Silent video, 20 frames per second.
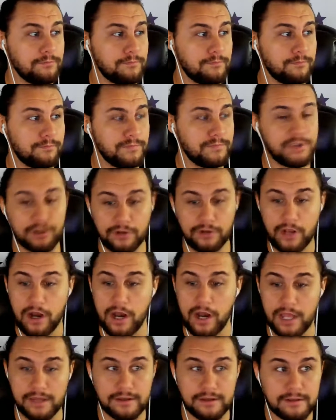you're
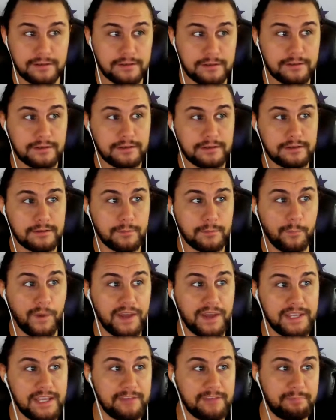gone.
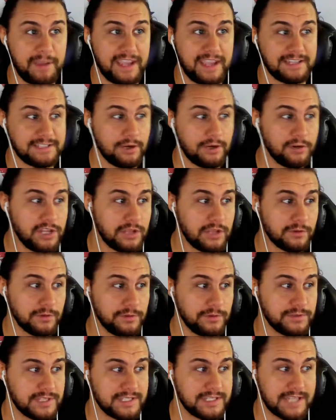But if Pantoja
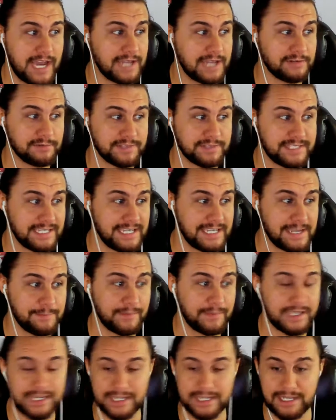loses, I don't see
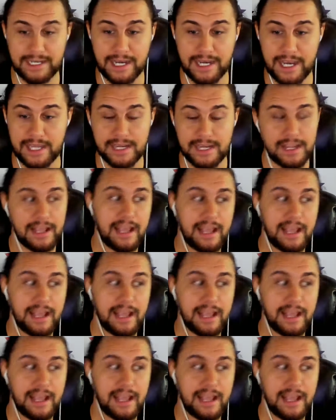him getting cut.